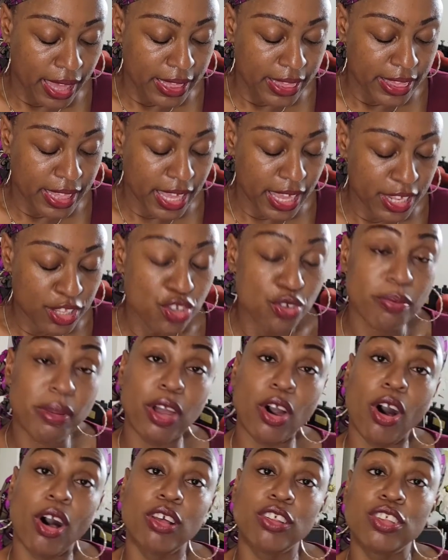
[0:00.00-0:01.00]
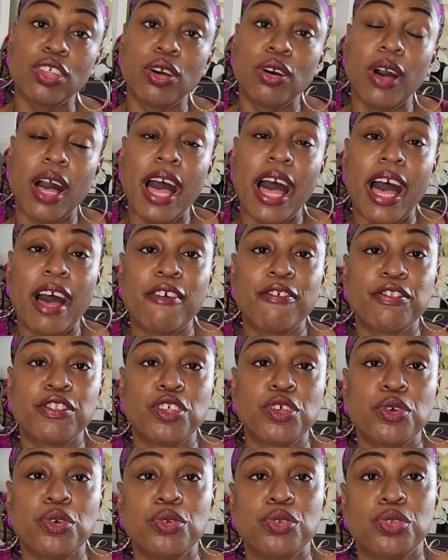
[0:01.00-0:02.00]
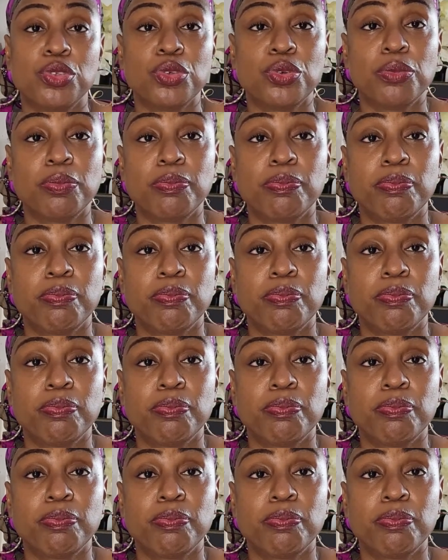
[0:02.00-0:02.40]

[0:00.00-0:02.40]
Then you may also have to do